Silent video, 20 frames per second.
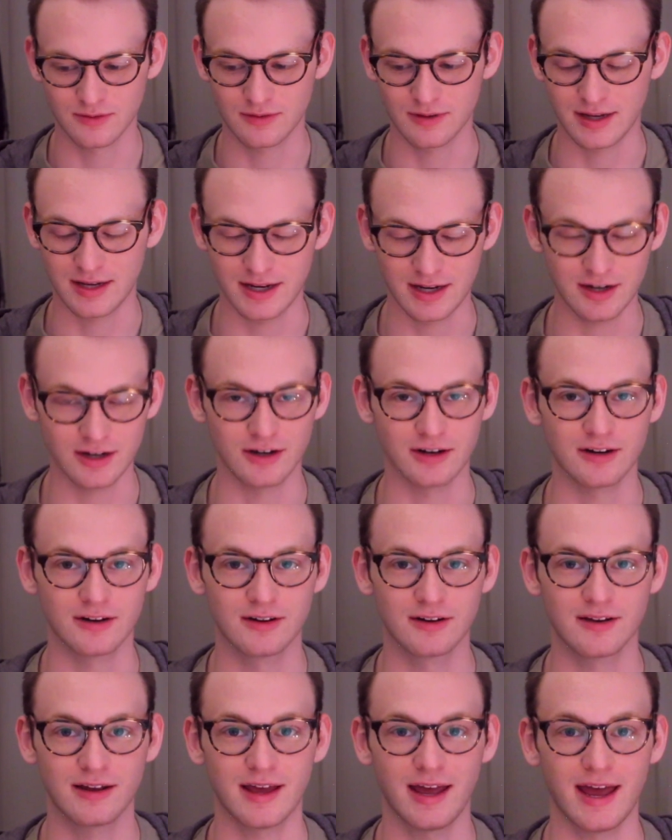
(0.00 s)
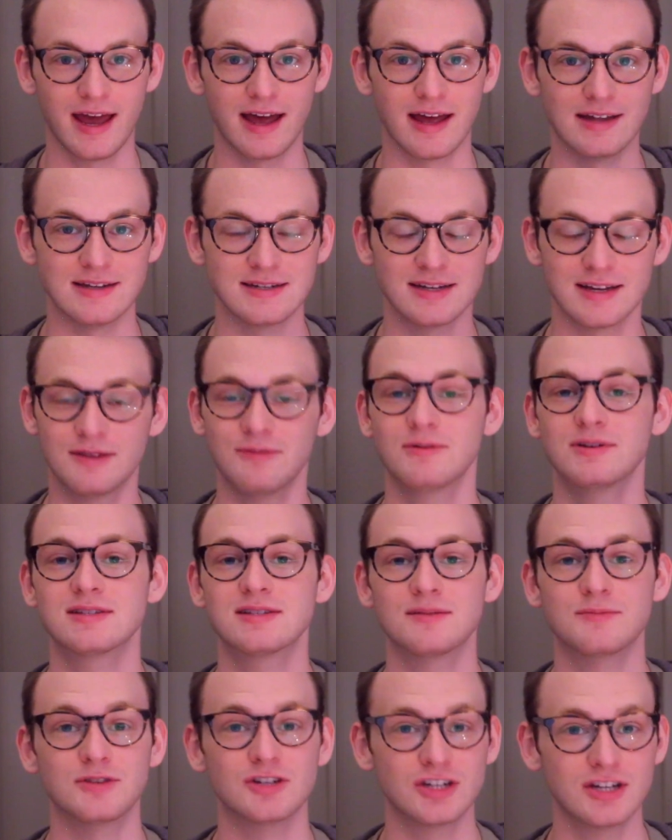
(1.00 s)
here? And it was
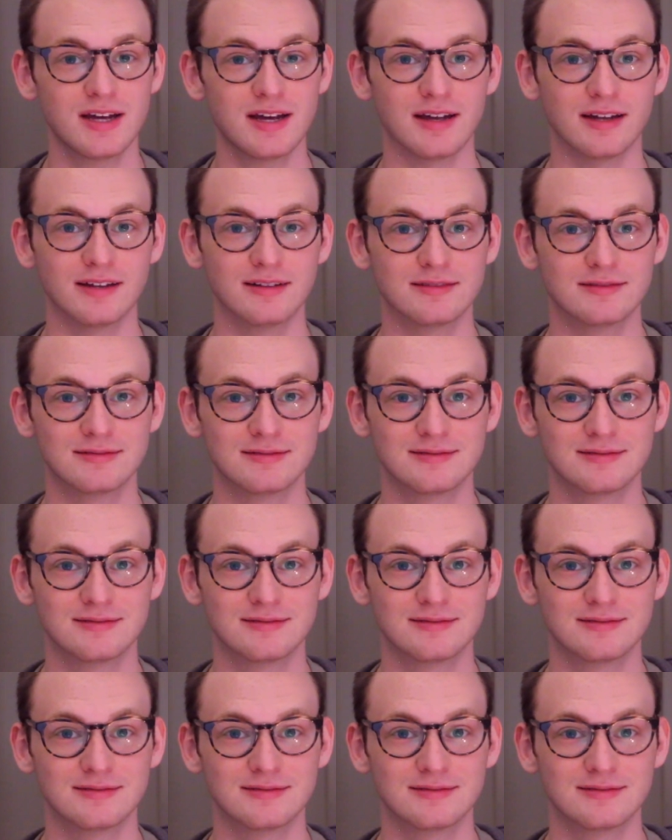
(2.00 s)
some shit.